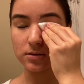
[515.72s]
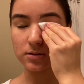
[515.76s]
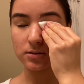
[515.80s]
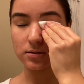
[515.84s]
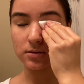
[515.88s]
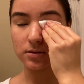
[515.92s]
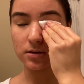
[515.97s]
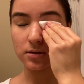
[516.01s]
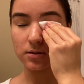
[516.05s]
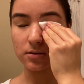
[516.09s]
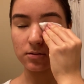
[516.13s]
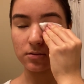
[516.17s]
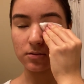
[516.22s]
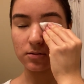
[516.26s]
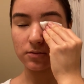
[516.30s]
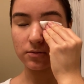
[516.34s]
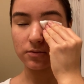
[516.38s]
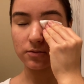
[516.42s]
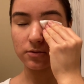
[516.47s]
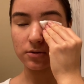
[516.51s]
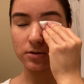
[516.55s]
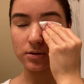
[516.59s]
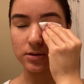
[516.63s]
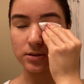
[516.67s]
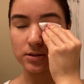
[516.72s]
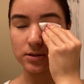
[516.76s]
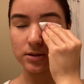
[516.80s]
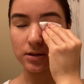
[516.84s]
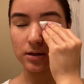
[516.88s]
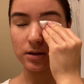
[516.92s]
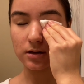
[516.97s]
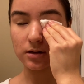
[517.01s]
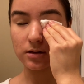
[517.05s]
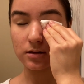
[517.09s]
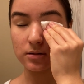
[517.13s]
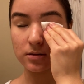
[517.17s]
a
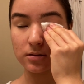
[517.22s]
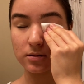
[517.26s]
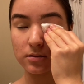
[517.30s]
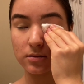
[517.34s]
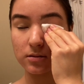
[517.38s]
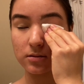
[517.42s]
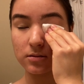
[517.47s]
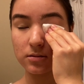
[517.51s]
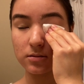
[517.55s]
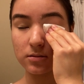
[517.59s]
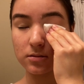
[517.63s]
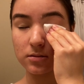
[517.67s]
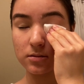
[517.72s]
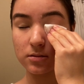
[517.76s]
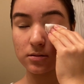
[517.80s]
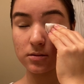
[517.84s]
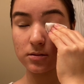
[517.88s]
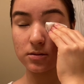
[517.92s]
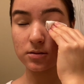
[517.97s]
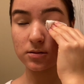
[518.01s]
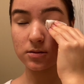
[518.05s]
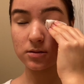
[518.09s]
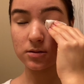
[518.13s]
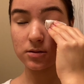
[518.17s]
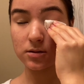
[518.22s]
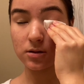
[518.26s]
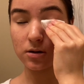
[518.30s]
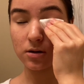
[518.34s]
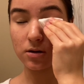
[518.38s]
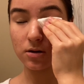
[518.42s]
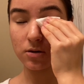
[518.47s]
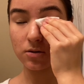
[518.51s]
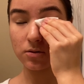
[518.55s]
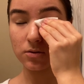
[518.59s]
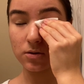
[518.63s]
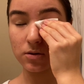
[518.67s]
second,
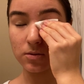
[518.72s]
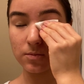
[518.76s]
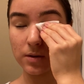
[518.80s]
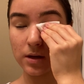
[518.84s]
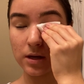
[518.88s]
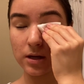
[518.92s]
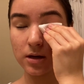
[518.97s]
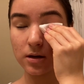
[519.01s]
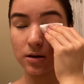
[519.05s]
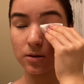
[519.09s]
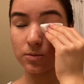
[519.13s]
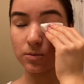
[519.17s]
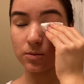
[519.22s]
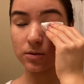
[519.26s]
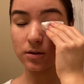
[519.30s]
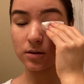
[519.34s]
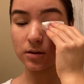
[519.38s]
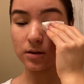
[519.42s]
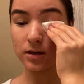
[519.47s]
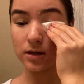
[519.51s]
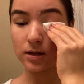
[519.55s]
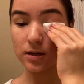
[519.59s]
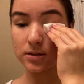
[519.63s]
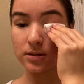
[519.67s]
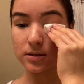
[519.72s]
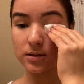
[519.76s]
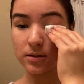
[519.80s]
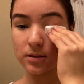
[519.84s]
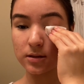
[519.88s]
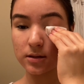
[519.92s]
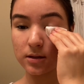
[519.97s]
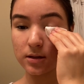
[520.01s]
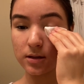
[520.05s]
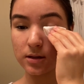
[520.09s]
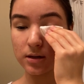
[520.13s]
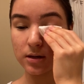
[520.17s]
so your makeup will
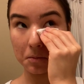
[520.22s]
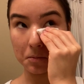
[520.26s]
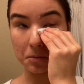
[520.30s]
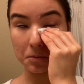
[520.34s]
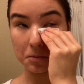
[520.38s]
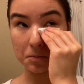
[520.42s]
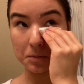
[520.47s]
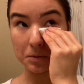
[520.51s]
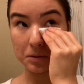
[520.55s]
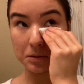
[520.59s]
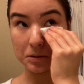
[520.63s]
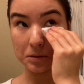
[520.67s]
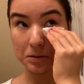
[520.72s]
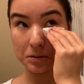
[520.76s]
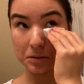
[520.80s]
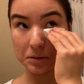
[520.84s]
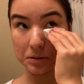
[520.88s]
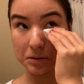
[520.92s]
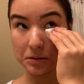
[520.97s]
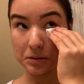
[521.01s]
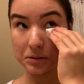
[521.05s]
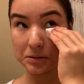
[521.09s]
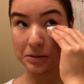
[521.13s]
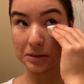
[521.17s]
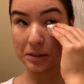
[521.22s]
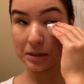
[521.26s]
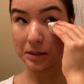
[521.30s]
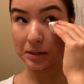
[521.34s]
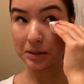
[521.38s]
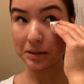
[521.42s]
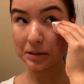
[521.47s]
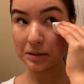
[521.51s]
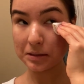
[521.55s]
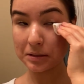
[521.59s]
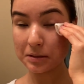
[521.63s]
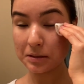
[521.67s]
easily be
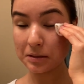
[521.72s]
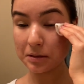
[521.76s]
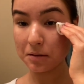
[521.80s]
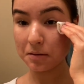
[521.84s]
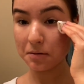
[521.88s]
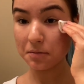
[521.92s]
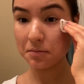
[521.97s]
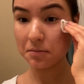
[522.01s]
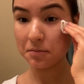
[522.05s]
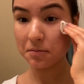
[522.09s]
taken off.